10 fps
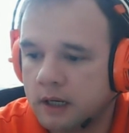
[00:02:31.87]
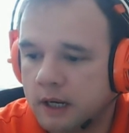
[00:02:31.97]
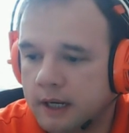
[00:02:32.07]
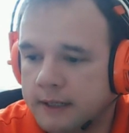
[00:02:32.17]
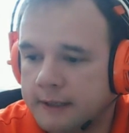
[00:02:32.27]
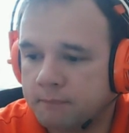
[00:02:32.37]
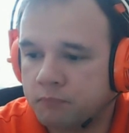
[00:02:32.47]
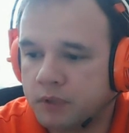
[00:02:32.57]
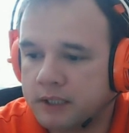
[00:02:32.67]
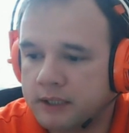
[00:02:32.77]

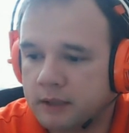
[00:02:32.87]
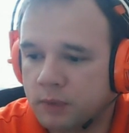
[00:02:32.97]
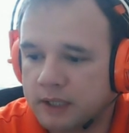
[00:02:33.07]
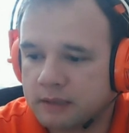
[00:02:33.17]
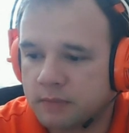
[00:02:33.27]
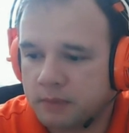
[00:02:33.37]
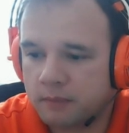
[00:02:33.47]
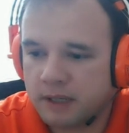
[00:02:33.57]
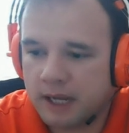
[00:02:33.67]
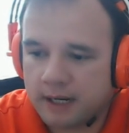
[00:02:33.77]
But we got some
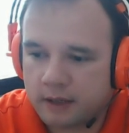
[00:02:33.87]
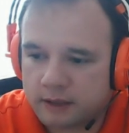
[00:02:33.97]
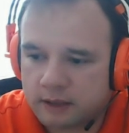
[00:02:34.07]
upcoming hangouts.